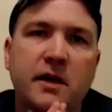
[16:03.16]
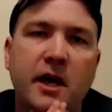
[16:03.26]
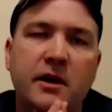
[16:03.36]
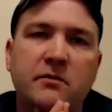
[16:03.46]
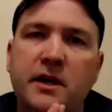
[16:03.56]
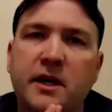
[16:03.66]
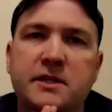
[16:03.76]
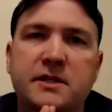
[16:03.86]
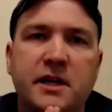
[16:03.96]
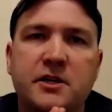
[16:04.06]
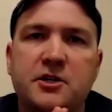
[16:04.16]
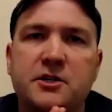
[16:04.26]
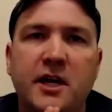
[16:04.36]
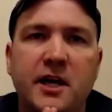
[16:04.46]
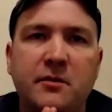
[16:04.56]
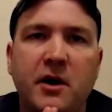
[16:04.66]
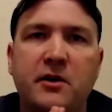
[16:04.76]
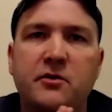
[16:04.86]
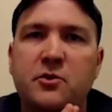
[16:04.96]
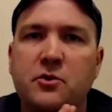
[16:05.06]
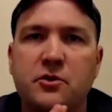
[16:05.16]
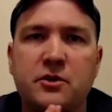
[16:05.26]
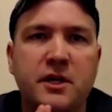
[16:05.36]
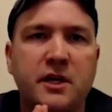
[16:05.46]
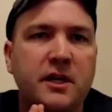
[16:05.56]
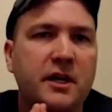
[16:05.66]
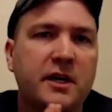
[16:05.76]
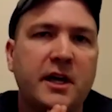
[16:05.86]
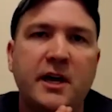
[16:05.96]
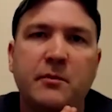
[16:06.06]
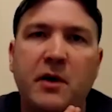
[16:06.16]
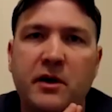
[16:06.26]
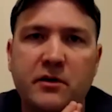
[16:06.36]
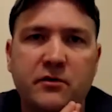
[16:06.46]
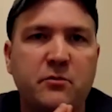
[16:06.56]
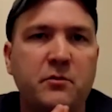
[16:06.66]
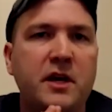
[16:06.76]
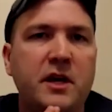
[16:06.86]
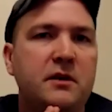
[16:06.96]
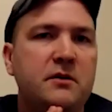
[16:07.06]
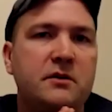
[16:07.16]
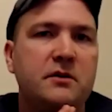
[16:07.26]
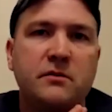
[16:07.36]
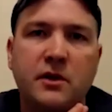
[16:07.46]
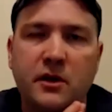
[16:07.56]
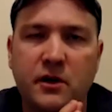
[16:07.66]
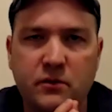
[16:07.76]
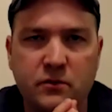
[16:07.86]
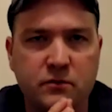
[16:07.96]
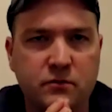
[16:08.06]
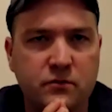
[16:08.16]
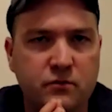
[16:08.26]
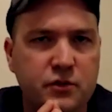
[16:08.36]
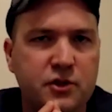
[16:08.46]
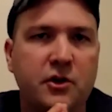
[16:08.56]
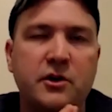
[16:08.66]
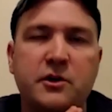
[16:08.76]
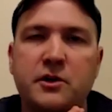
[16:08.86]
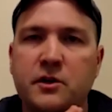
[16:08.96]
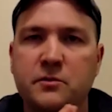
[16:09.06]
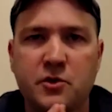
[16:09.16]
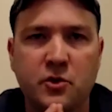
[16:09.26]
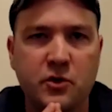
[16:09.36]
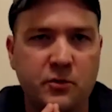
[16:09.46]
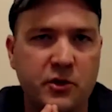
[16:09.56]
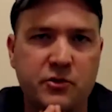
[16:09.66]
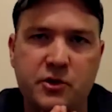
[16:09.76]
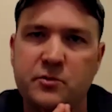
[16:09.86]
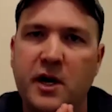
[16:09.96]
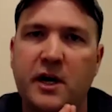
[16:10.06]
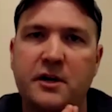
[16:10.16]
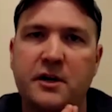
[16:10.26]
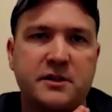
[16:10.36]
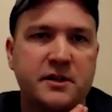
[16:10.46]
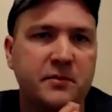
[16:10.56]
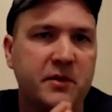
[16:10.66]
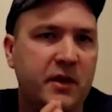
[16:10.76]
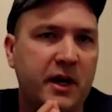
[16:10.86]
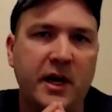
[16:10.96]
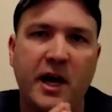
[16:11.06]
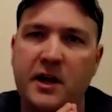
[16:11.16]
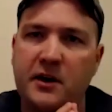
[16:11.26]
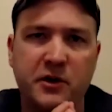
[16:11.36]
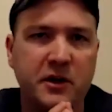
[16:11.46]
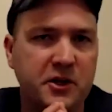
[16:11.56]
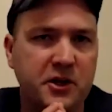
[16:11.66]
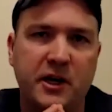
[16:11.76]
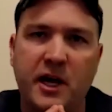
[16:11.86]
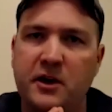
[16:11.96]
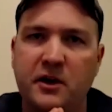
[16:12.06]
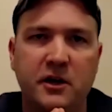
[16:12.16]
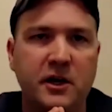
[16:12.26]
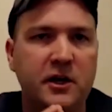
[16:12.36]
And like I said, it just came out of the quarantine, and it came out of me, you know, starting to absorb YouTube content, something that I hadn't really done at a,